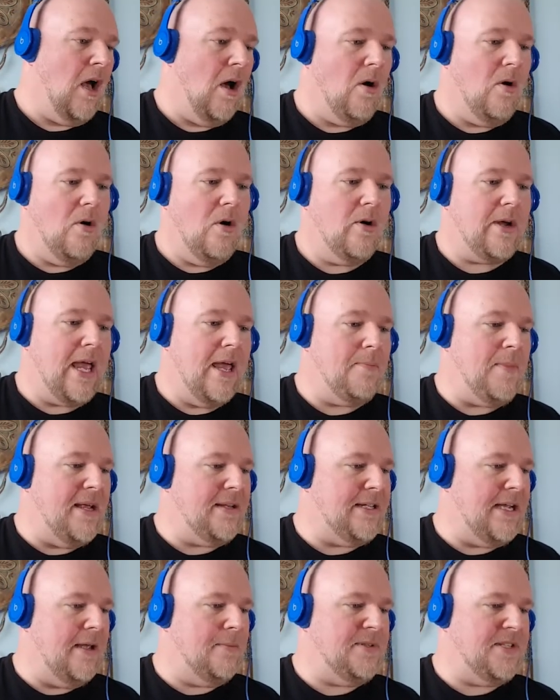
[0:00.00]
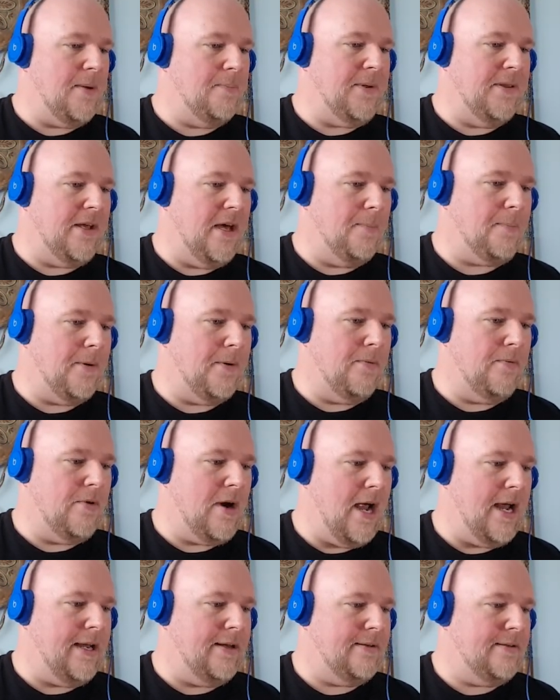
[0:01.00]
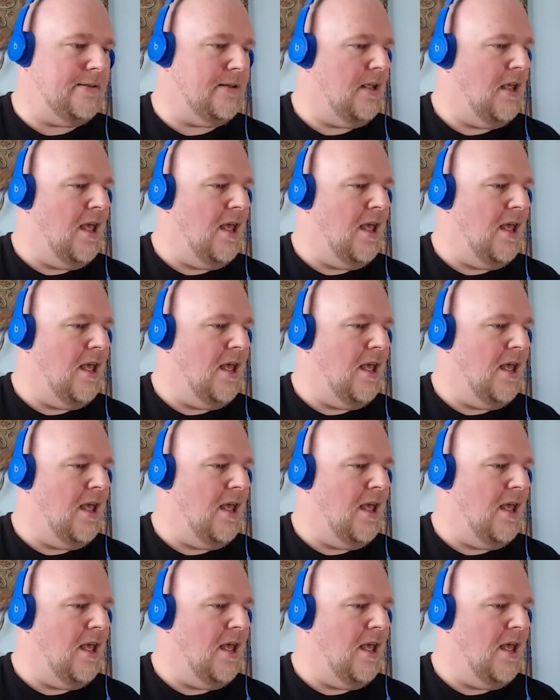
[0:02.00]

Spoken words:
Oh, okay, my time's up in the upper right.